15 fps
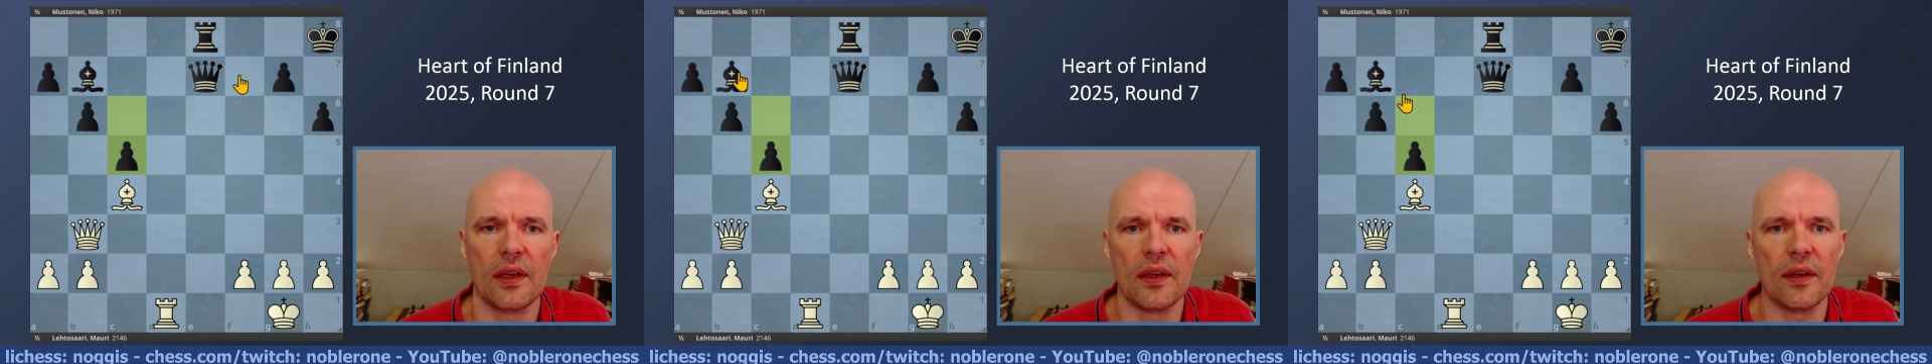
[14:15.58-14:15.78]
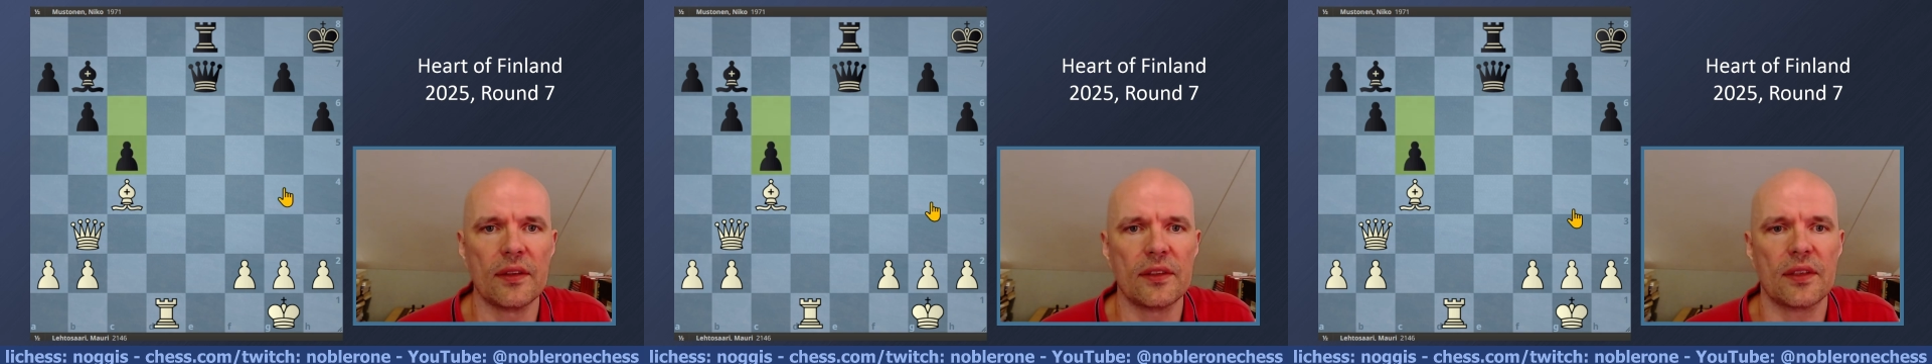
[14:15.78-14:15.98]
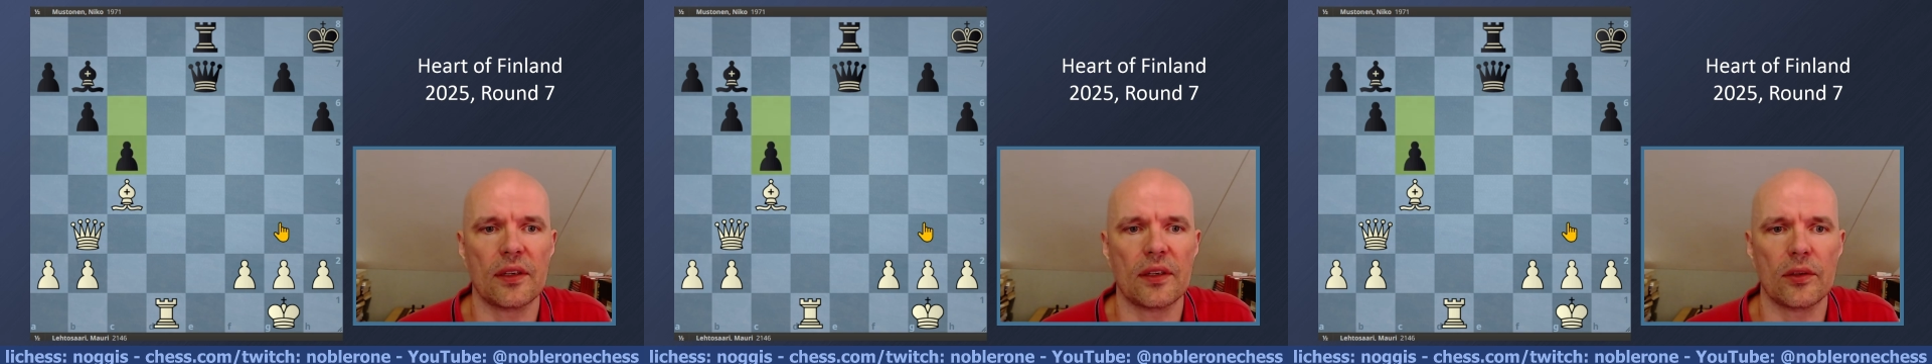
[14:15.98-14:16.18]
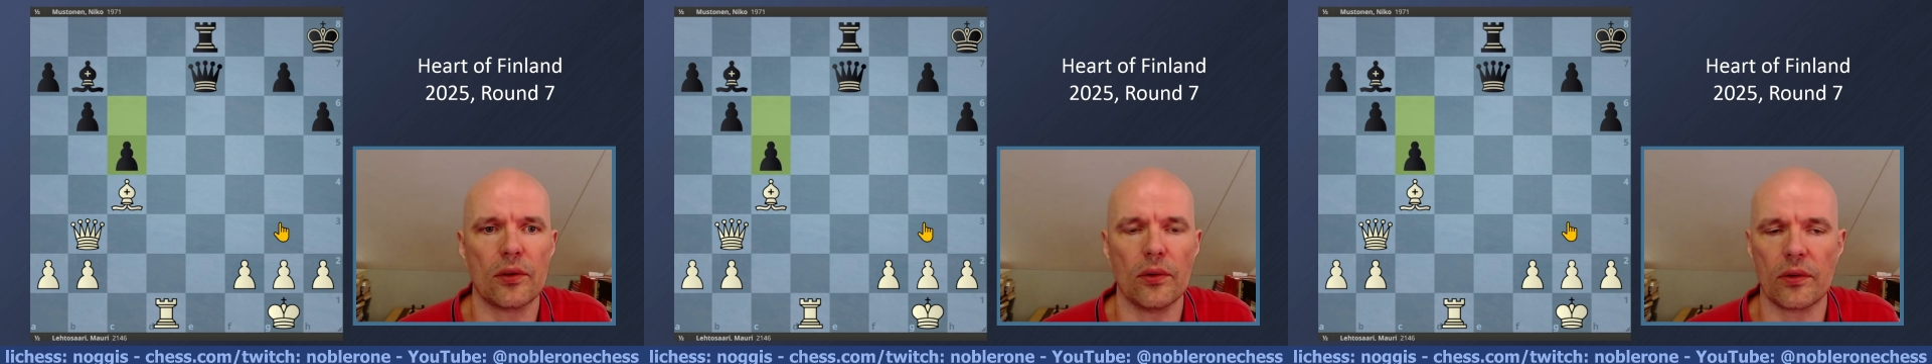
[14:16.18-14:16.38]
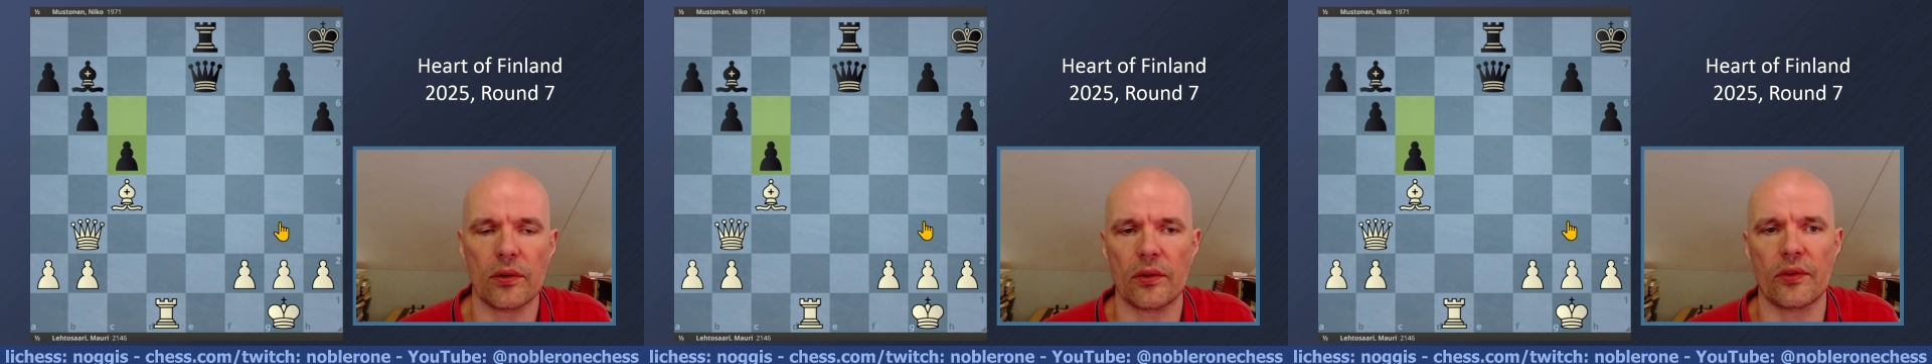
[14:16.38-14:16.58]
Started to
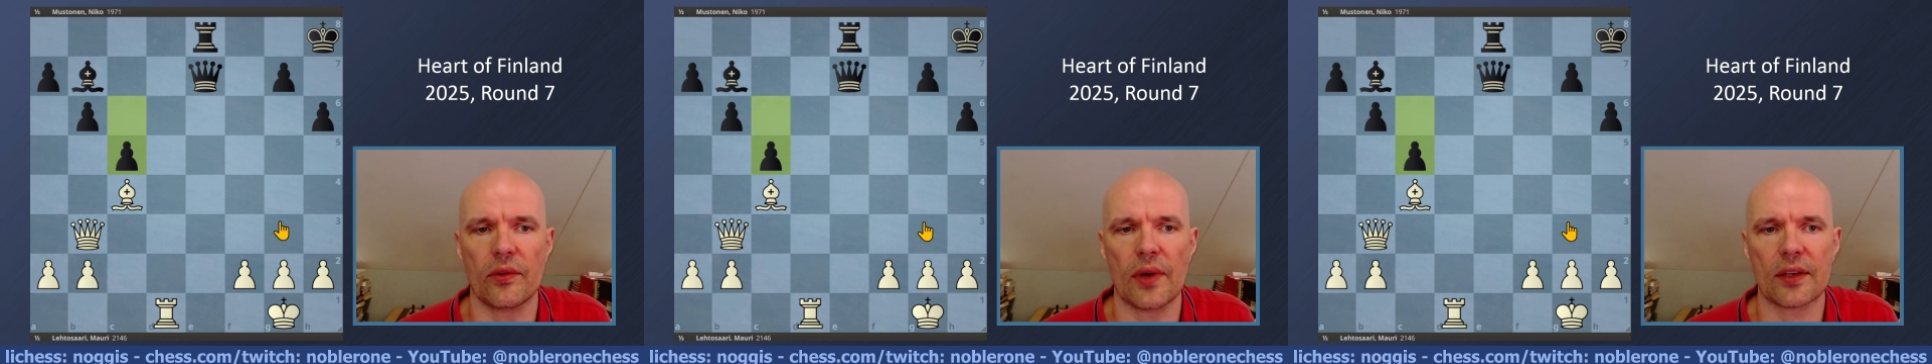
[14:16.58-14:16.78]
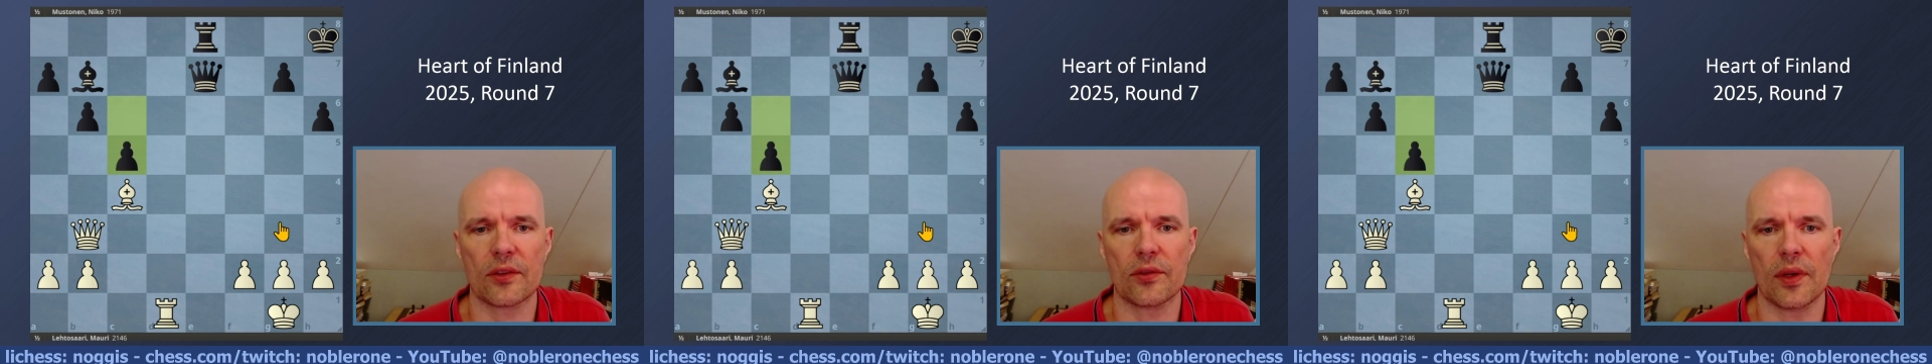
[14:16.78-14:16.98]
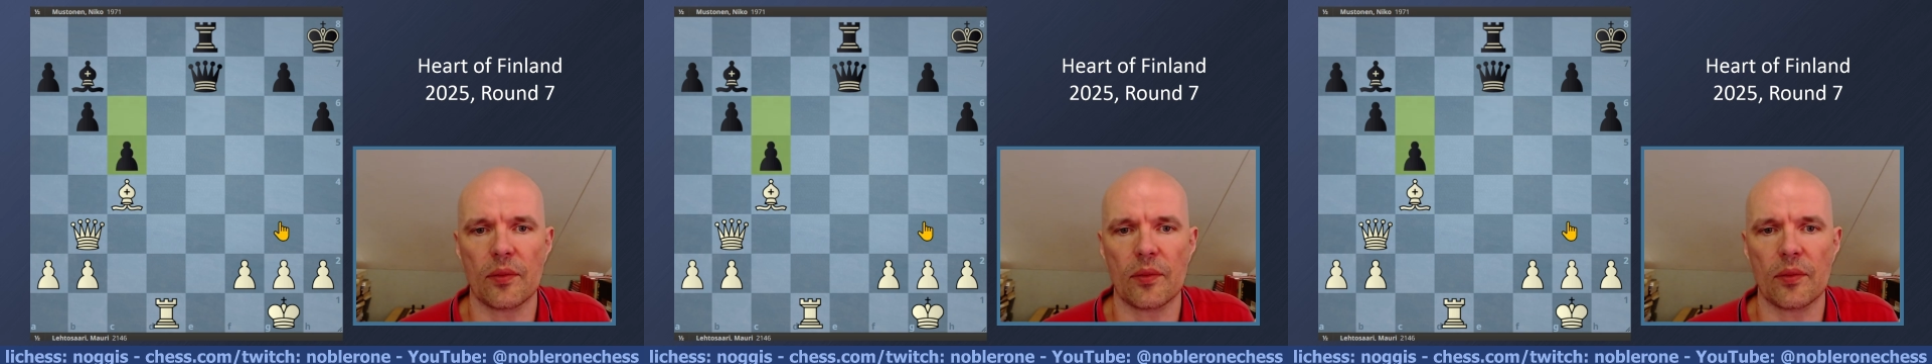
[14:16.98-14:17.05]
look actually